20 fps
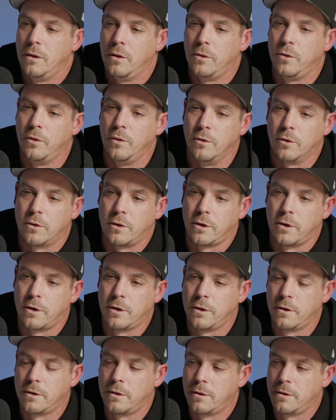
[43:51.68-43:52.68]
Look,
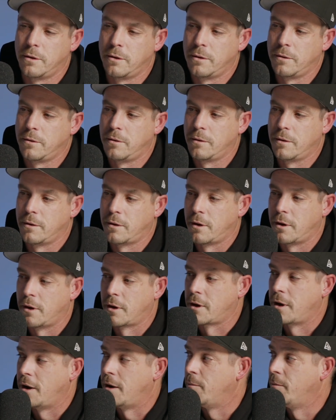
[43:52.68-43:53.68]
I
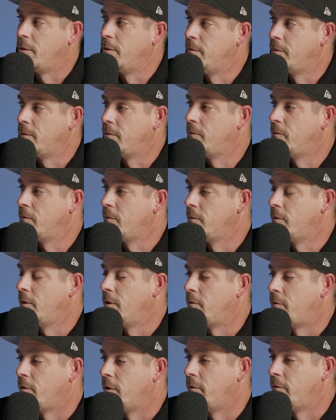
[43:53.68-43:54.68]
can't remember
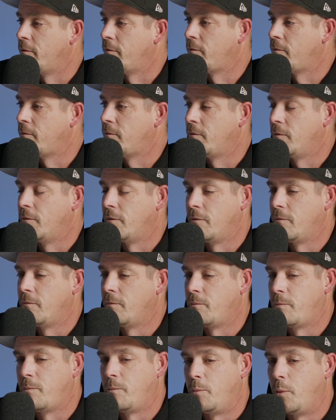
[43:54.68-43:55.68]
if I
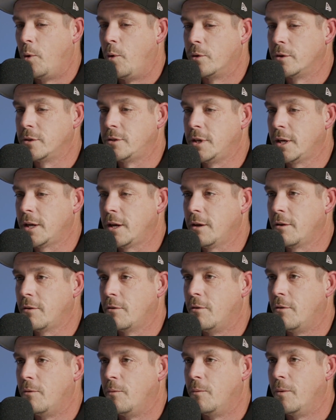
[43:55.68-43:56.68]
bought a ticket
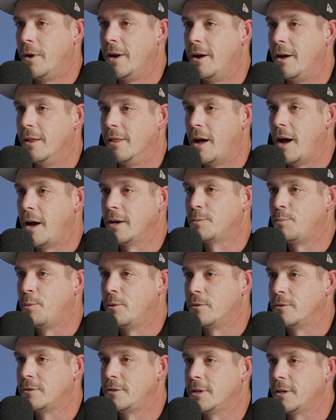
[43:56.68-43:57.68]
or when I last
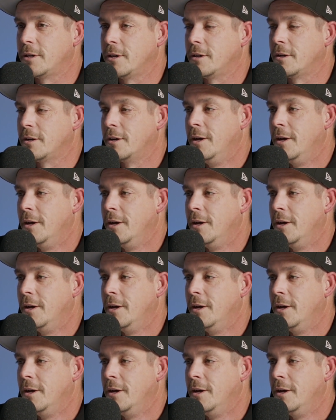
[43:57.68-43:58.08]
bought a ticket.